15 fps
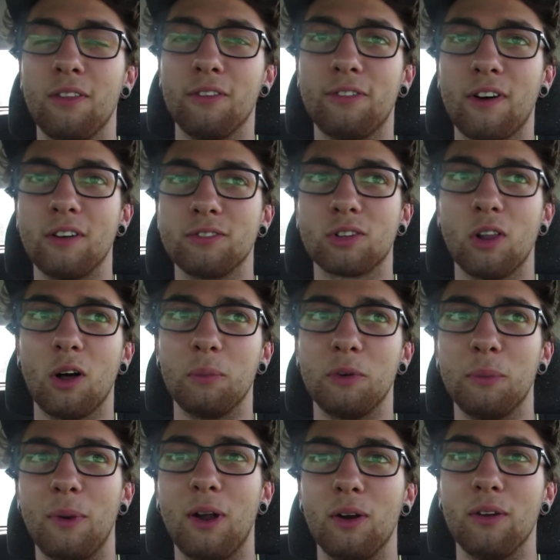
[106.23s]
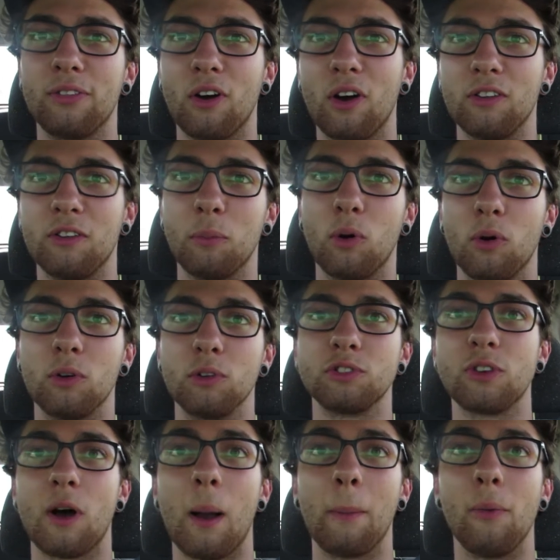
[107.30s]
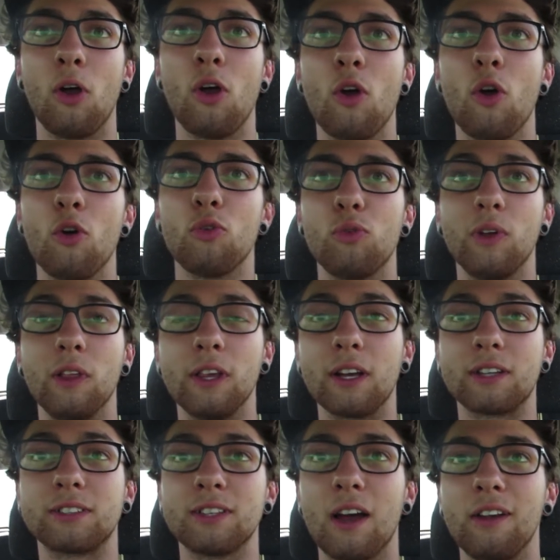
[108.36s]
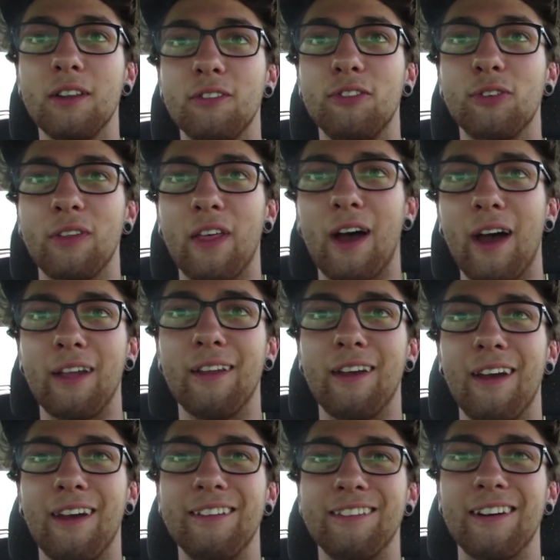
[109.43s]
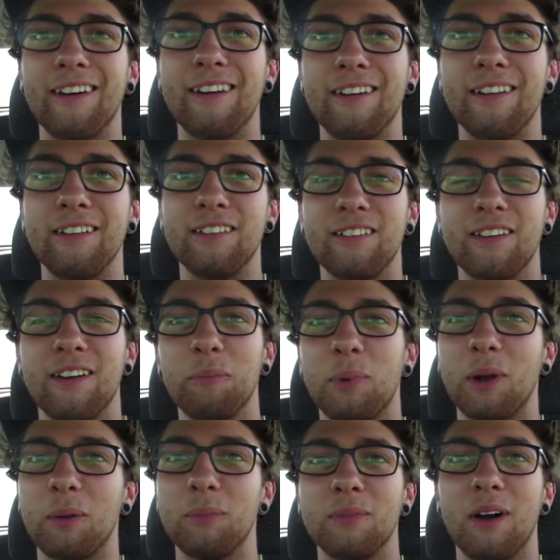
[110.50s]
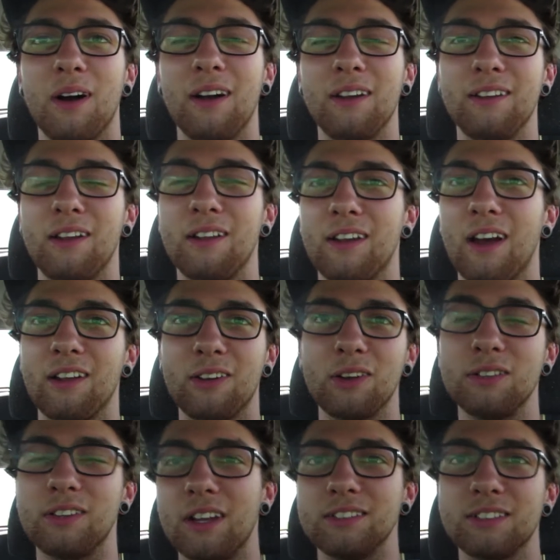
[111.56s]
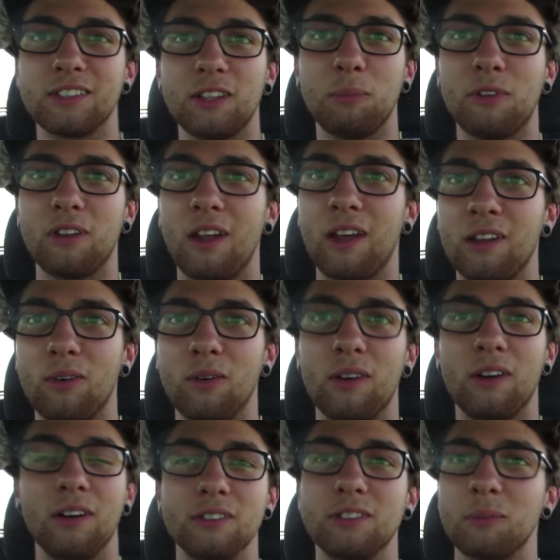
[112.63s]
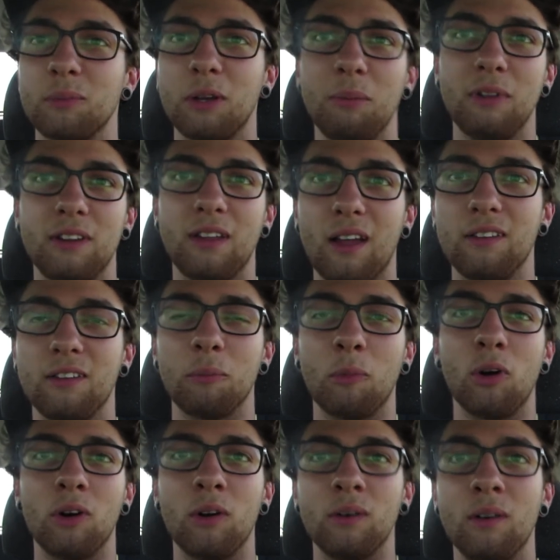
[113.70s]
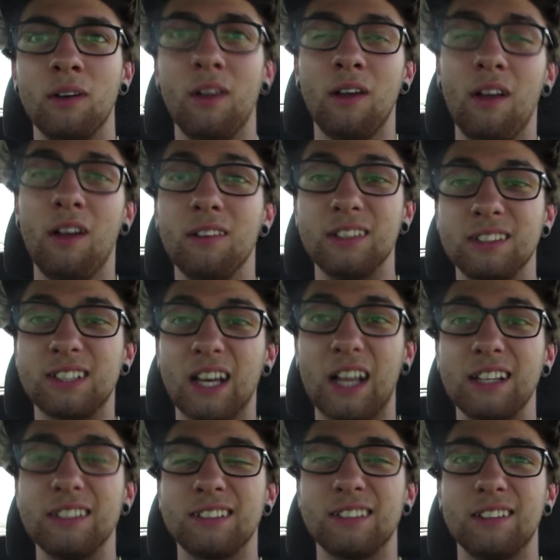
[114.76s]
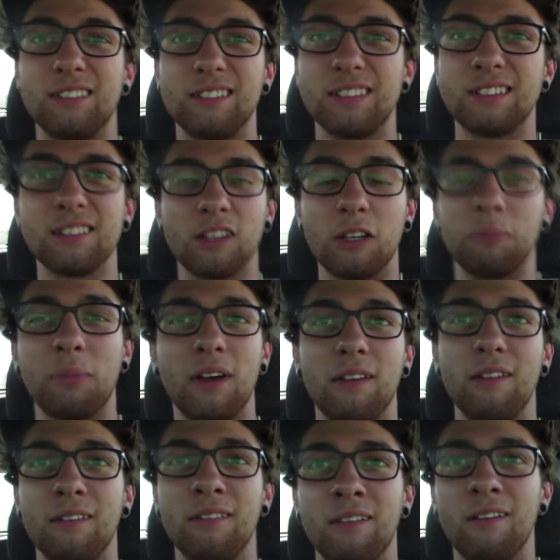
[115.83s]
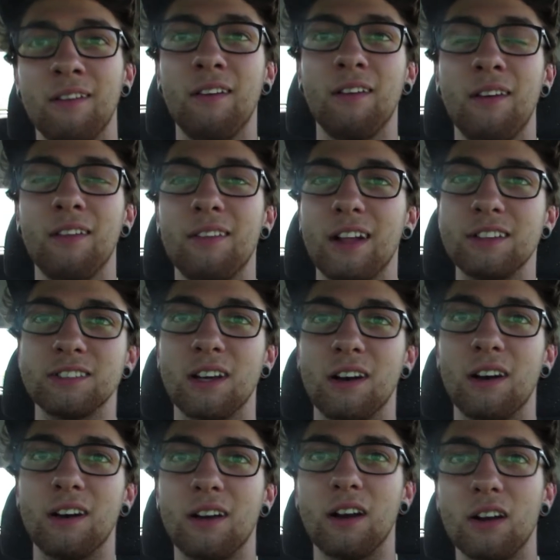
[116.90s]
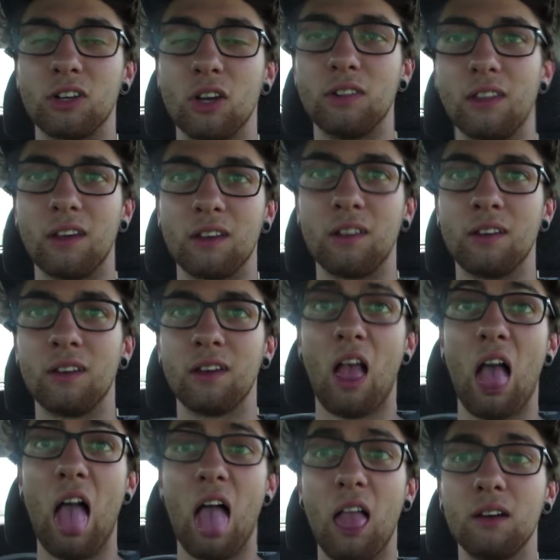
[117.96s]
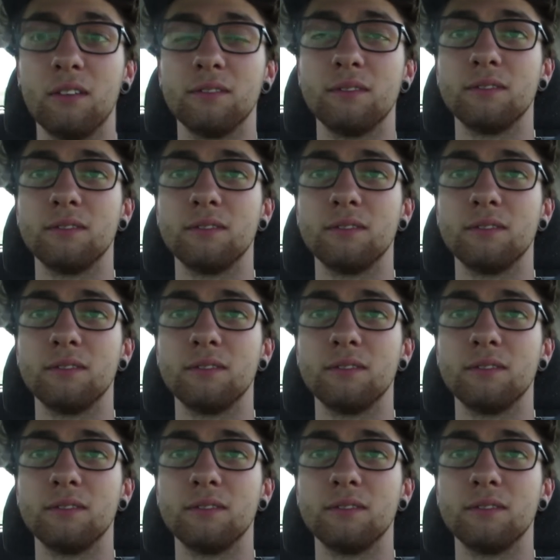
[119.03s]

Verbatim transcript: five kilometer marathon tomorrow. So I'm really excited for that. And uh, but I'm I need to get a good night's sleep tonight, or else I'm gonna be dead tomorrow. At least I can sleep in. That's uh, a good thing.